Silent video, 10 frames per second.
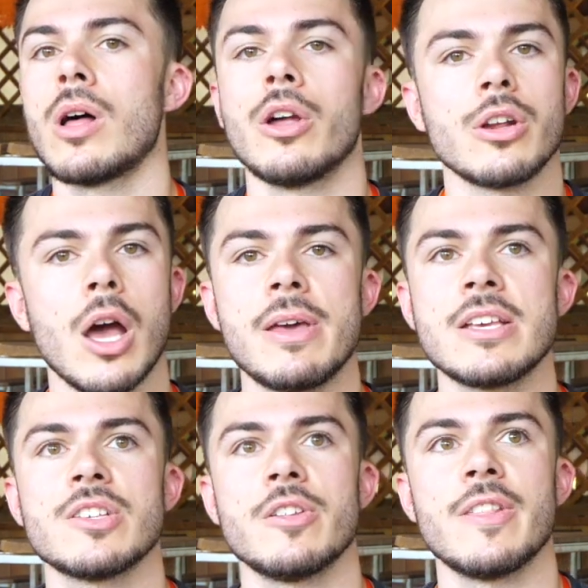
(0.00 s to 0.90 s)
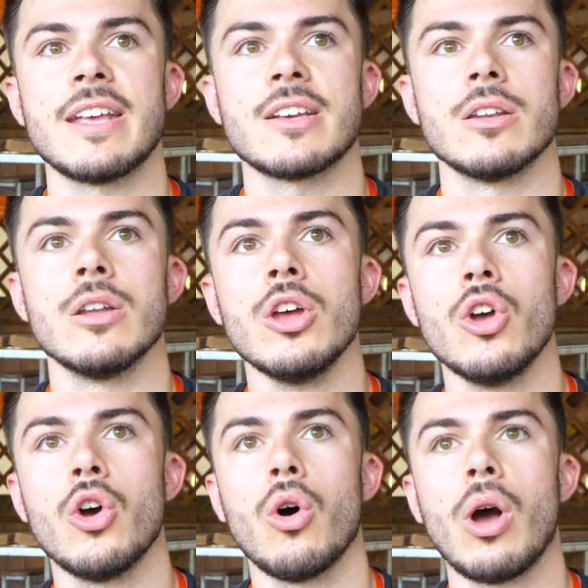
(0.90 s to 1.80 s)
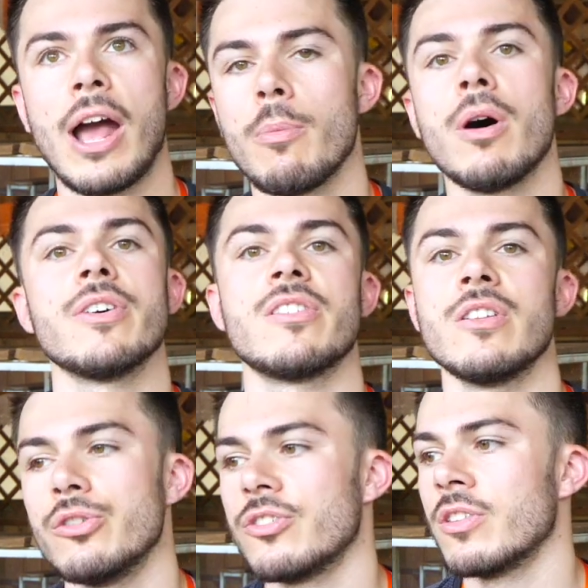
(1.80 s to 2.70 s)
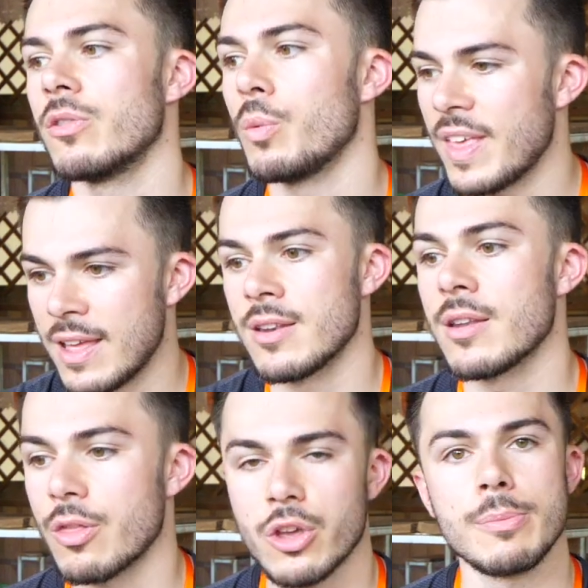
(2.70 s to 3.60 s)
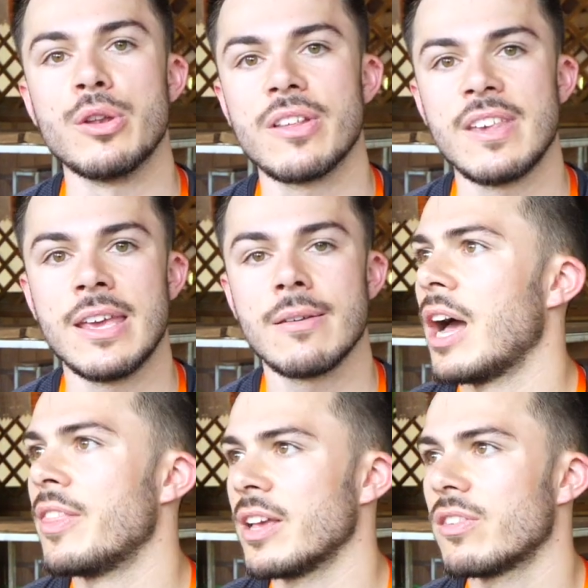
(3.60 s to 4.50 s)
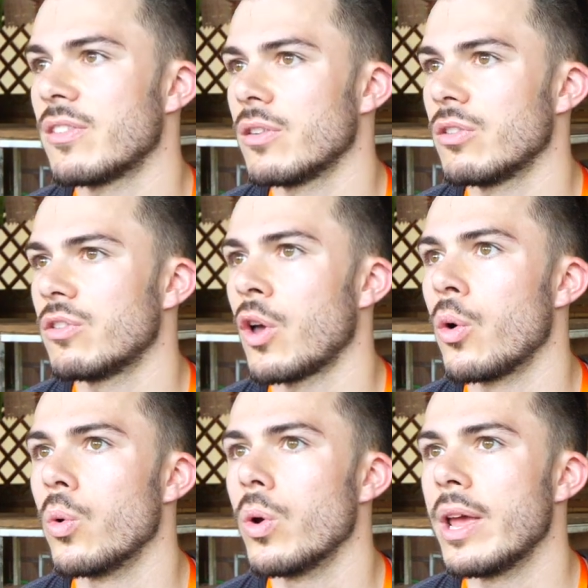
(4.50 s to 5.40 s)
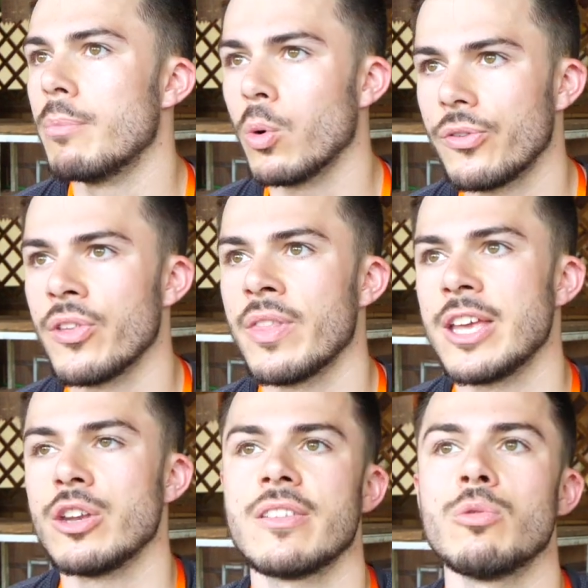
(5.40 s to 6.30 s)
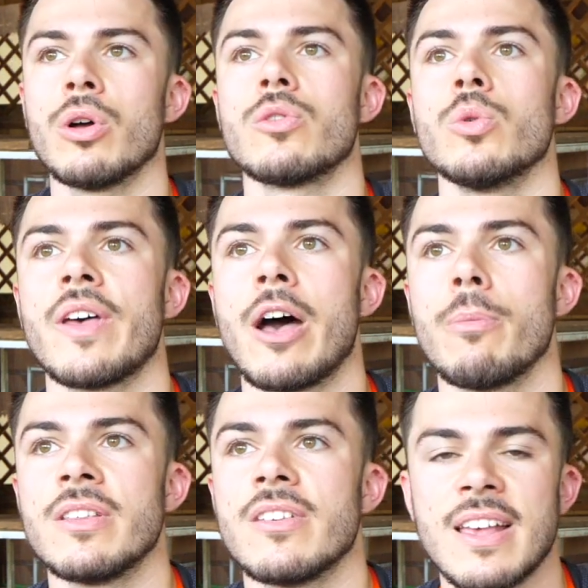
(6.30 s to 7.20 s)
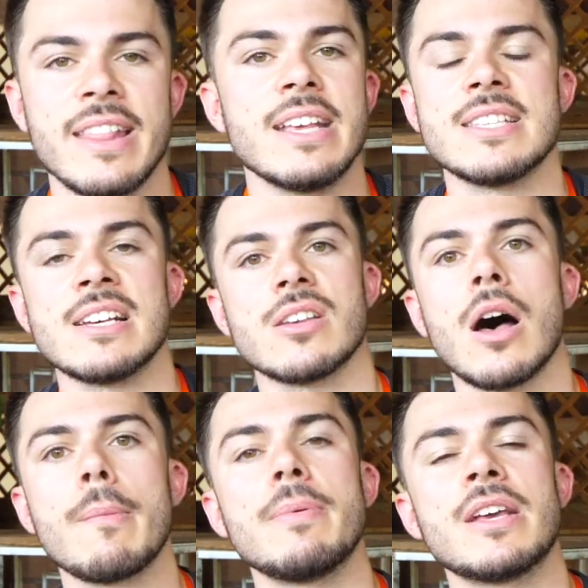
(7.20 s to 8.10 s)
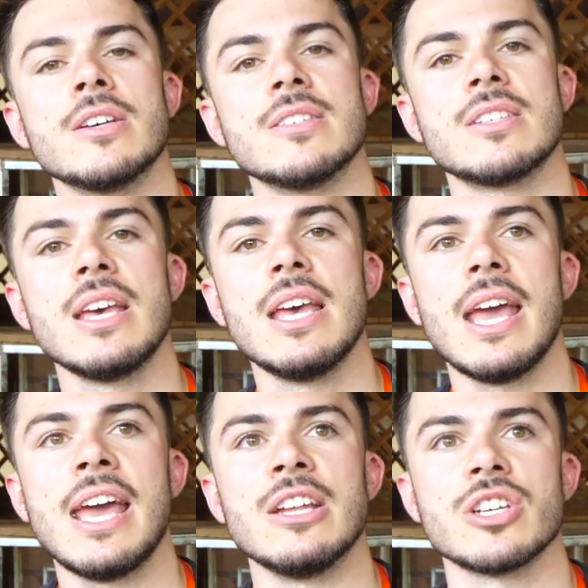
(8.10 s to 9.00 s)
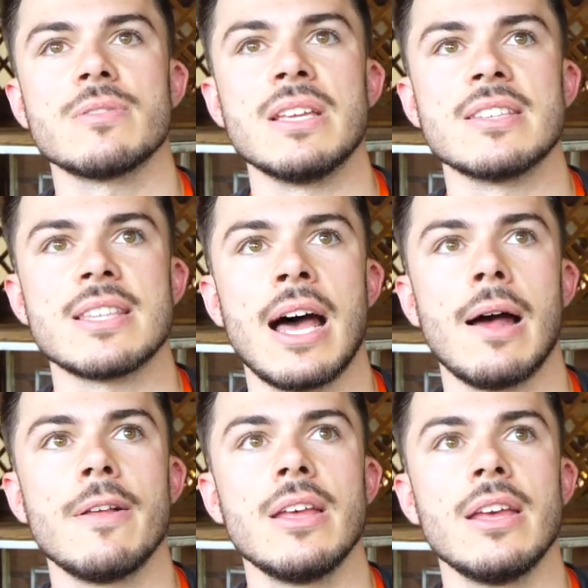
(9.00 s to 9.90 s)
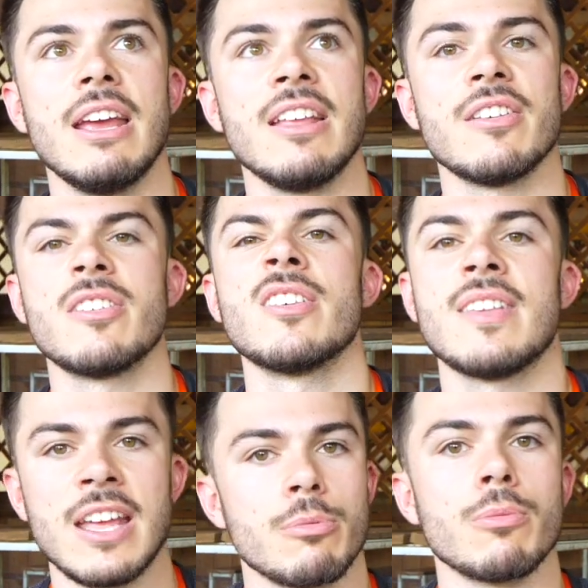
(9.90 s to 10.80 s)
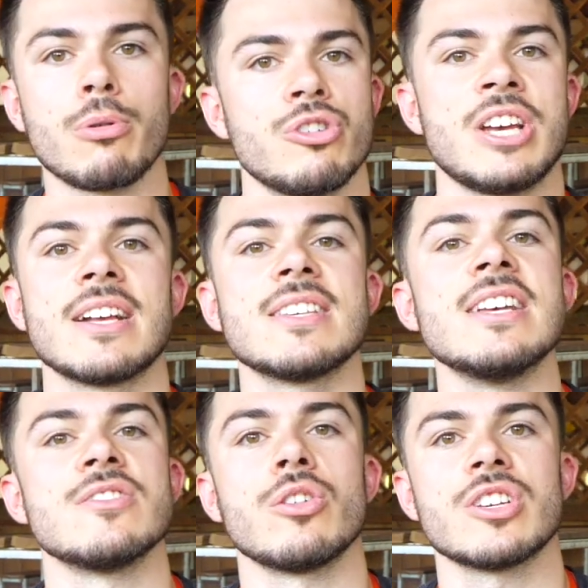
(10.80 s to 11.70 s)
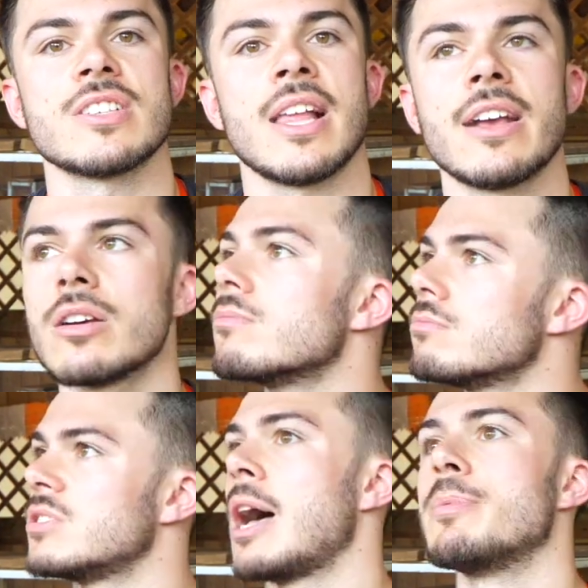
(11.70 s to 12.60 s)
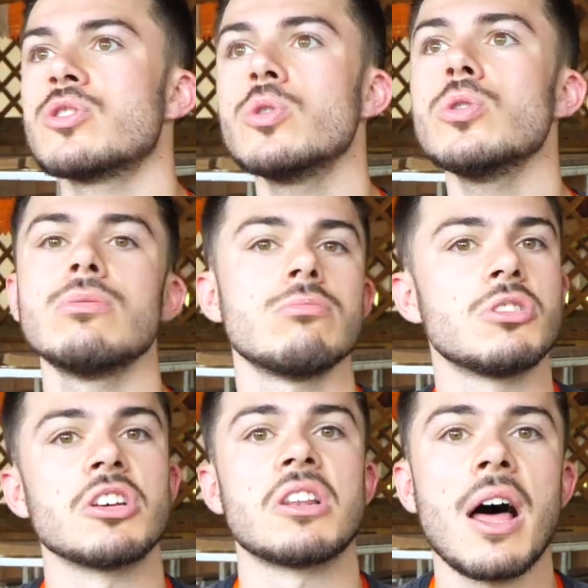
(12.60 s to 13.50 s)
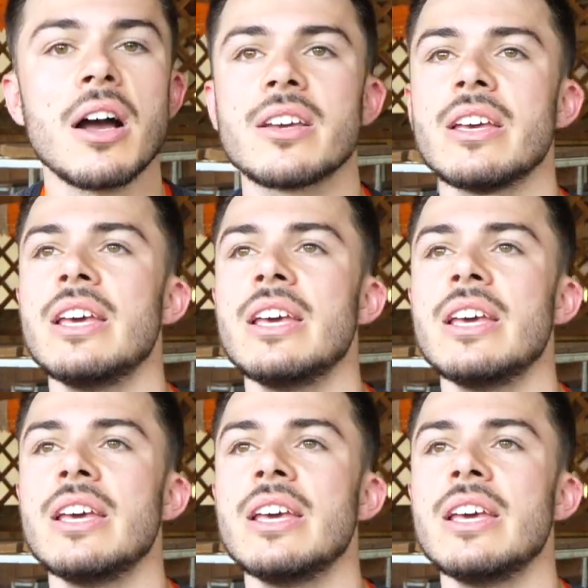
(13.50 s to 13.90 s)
aren't coming, so that they can help offer solutions within the community. I think it's so important that United World Schools are helping to set these things up, because it just means that it's a sustainable project. It's not just like, set up a school, good luck.